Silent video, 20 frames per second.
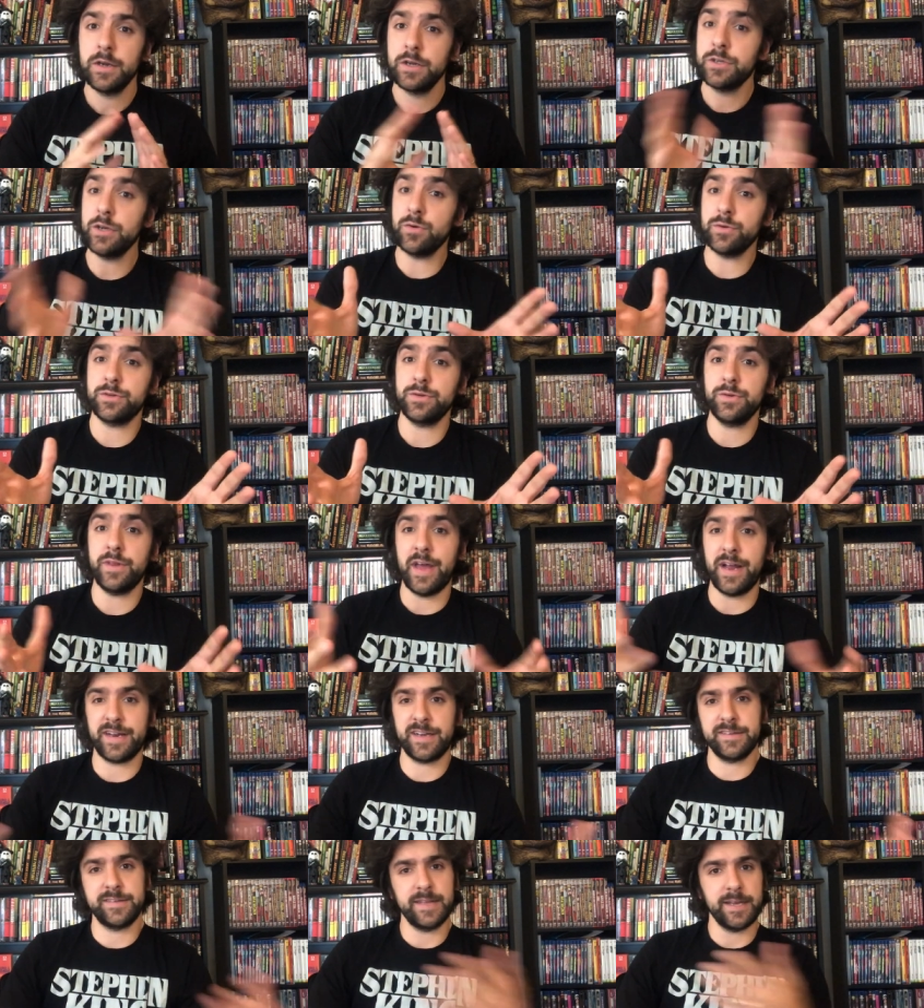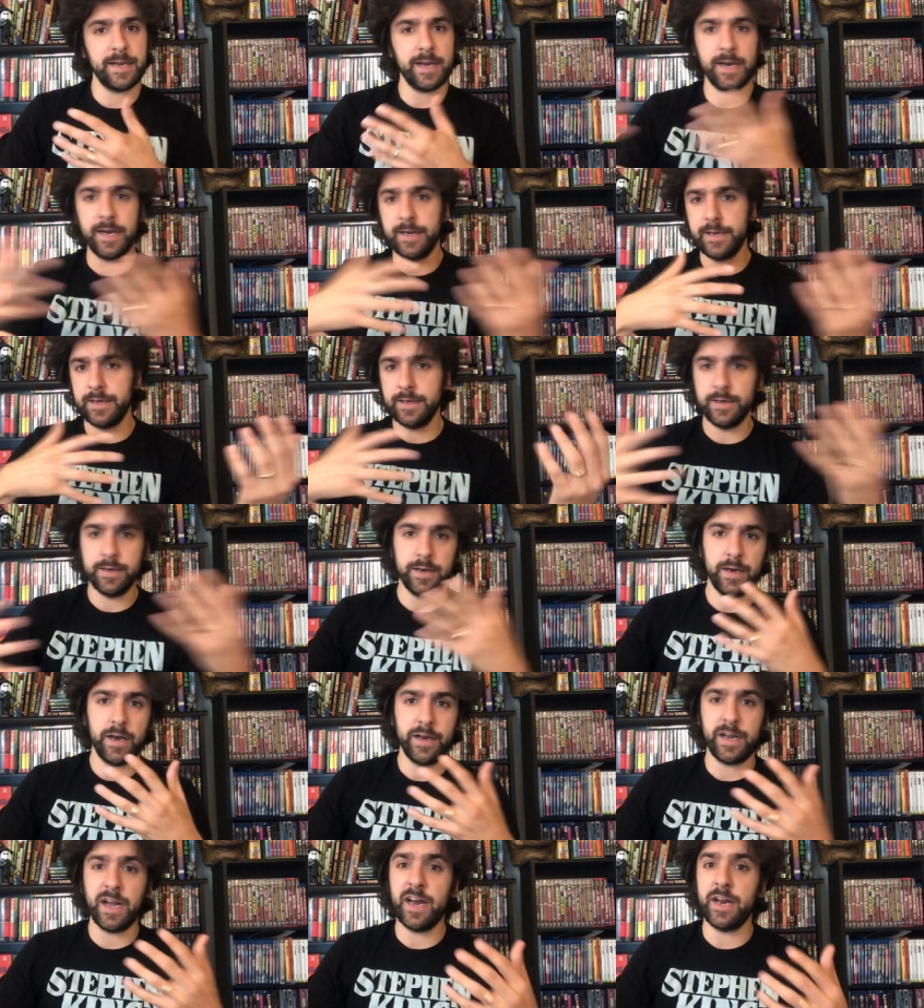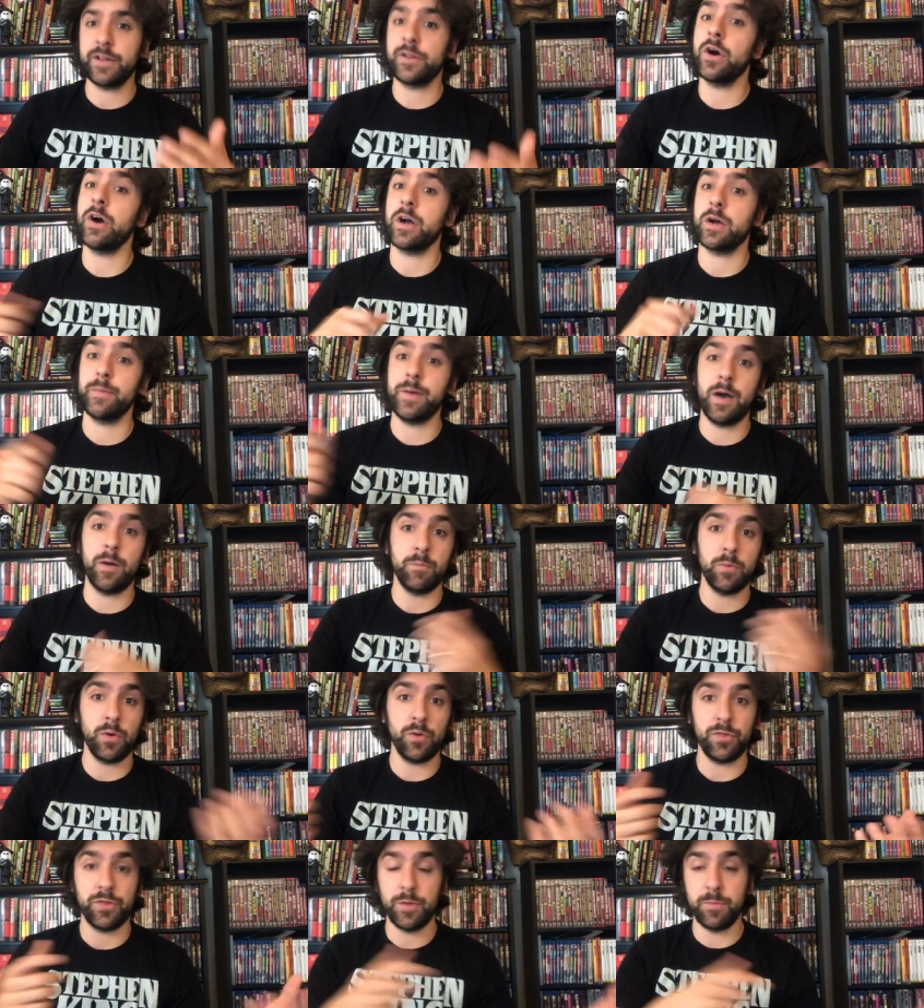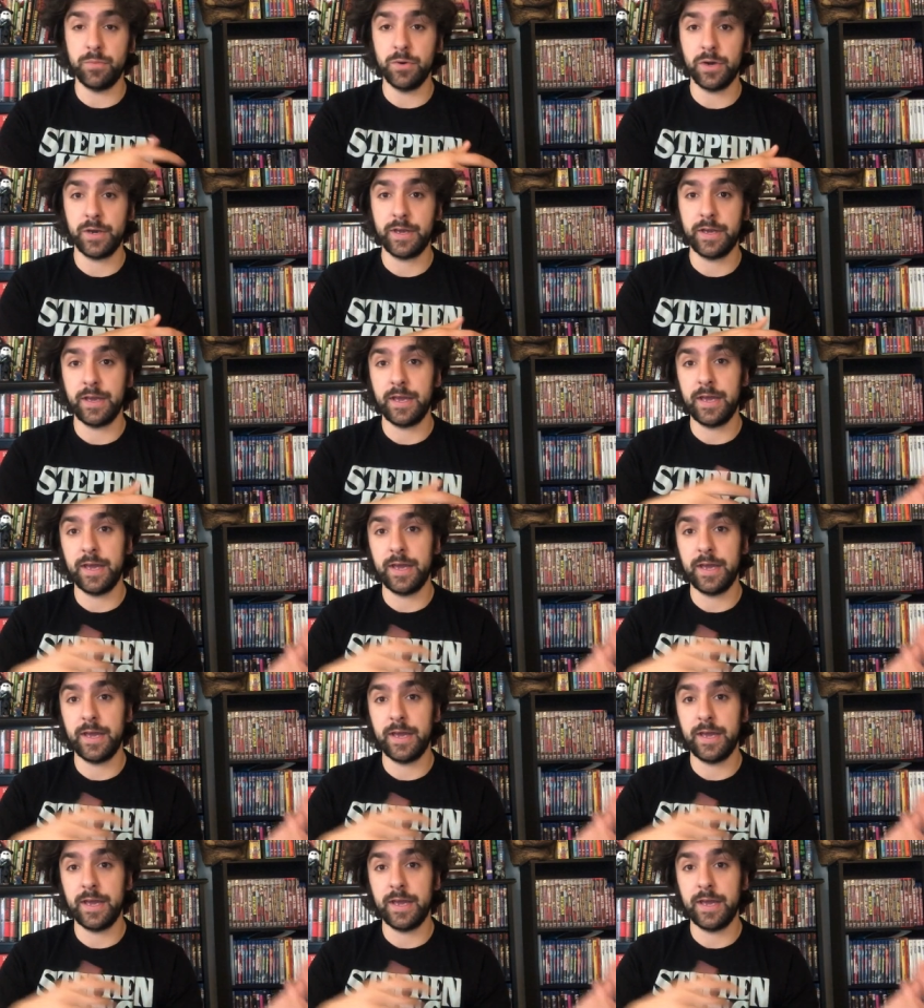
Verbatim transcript: don't do that because they kind of I kind of talk about both the book